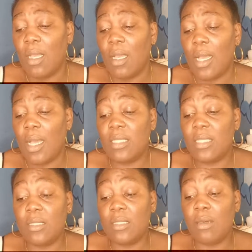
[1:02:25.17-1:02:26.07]
I
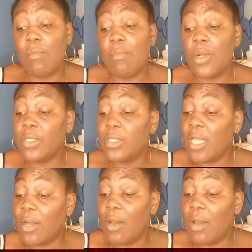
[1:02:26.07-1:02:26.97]
seen some month
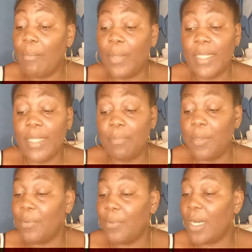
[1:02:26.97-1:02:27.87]
ago and plenty
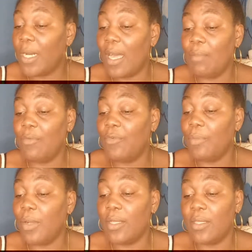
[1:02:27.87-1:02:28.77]
people call me for
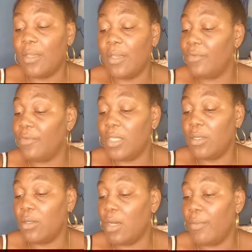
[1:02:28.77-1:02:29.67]
birthday video.
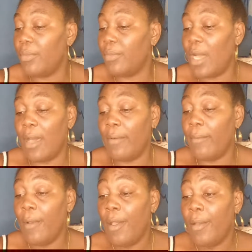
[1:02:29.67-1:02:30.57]
I'm um
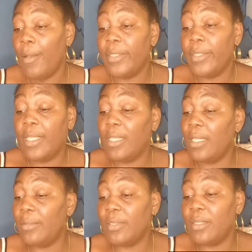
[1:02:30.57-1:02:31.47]
me tell
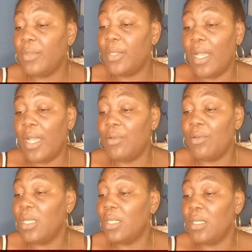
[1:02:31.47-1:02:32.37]
them seminar
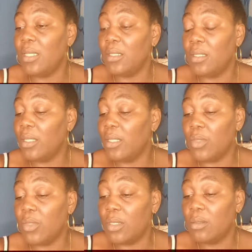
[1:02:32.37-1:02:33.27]
really, you
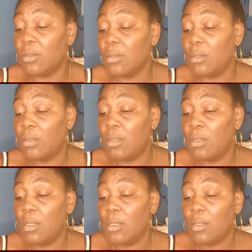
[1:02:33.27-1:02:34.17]
know,
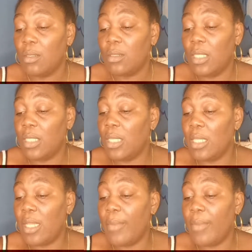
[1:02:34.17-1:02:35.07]
thing in
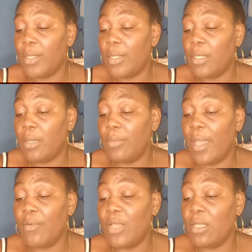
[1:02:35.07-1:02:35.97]
a birthday. May I
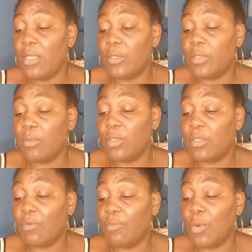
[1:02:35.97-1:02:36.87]
read up some
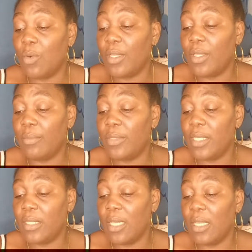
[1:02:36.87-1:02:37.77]
stuff about them thing
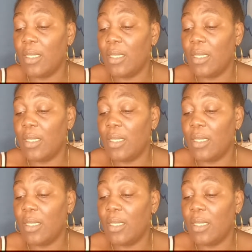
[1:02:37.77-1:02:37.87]
there?